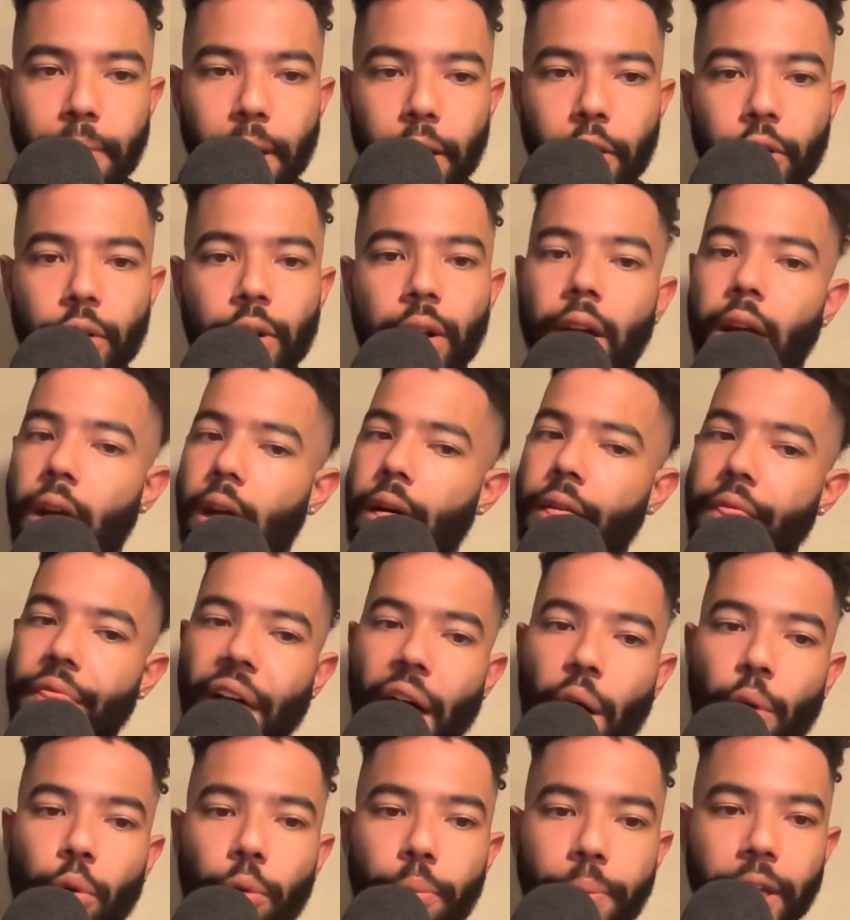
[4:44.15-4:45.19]
better,
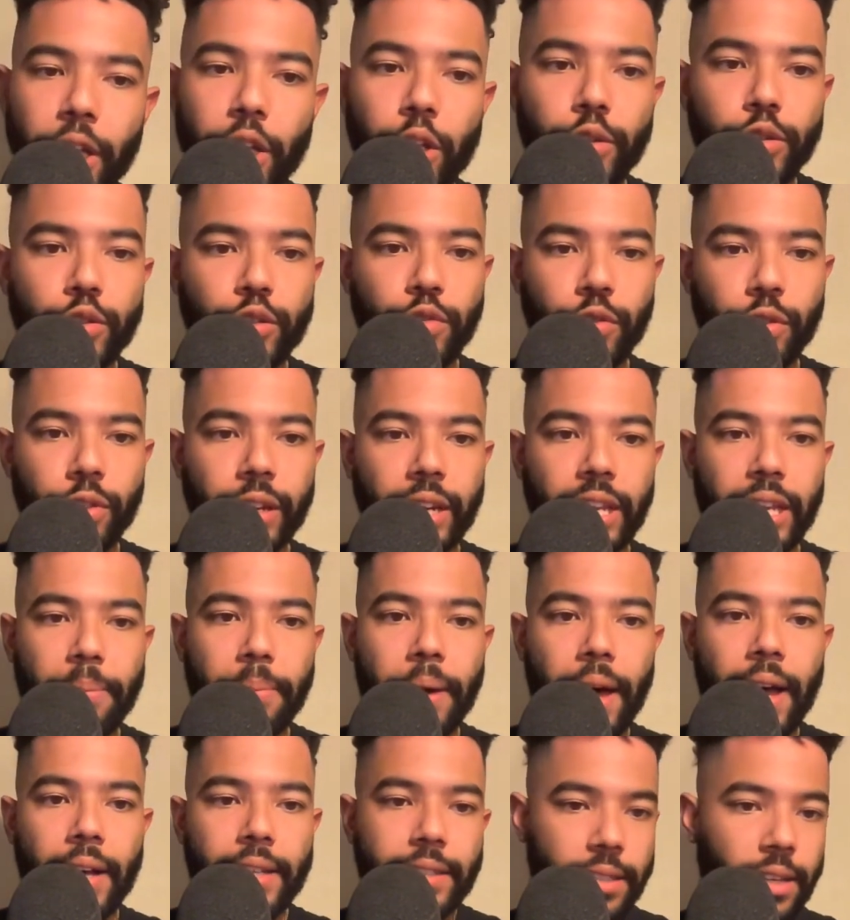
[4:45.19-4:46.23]
that will be huge for the
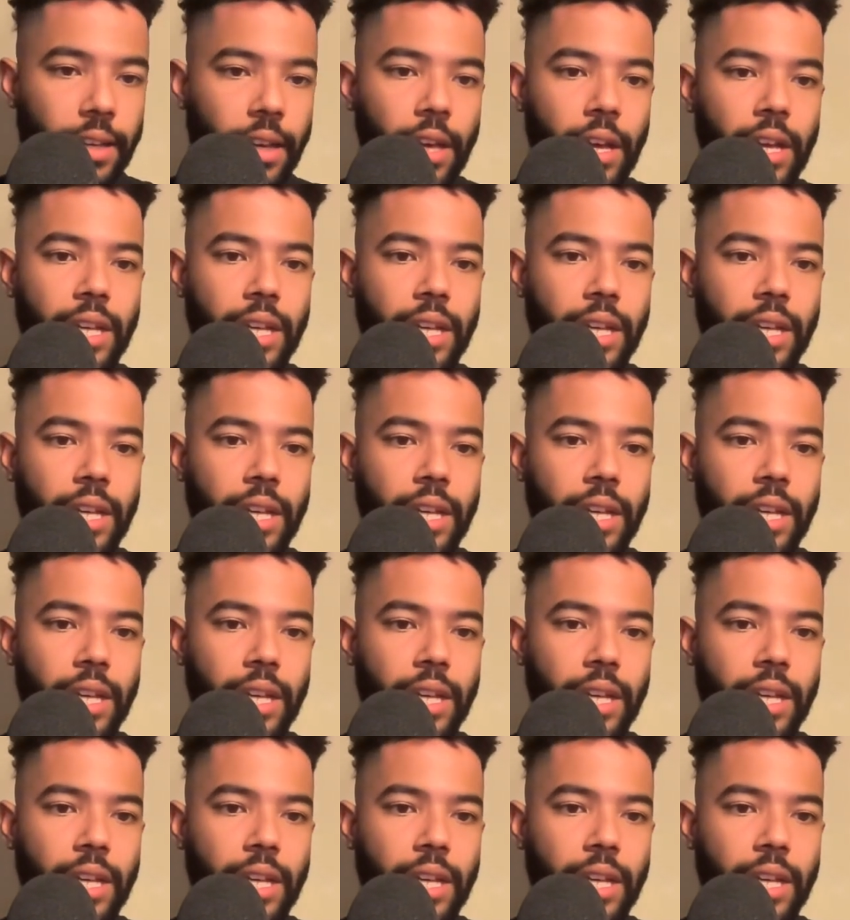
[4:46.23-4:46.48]
D-backs.